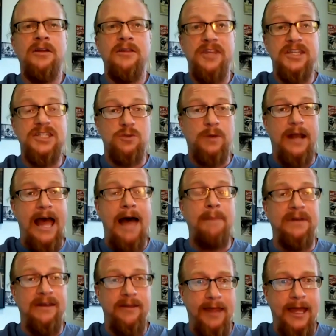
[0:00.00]
this is what
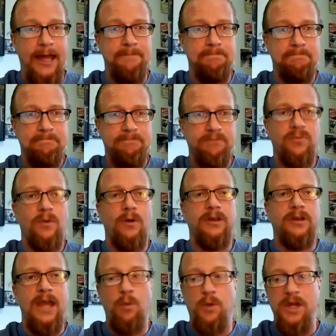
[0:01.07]
happened then
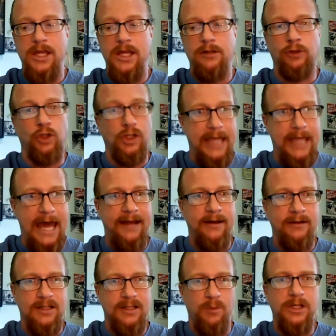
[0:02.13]
can we look at it
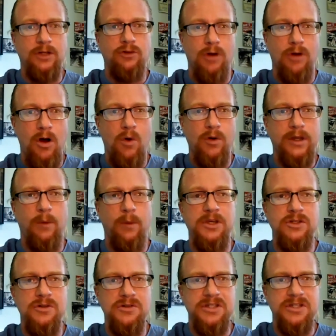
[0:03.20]
and can we grow can we
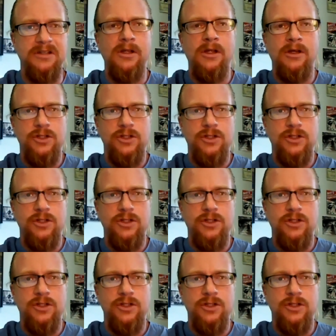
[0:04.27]
use it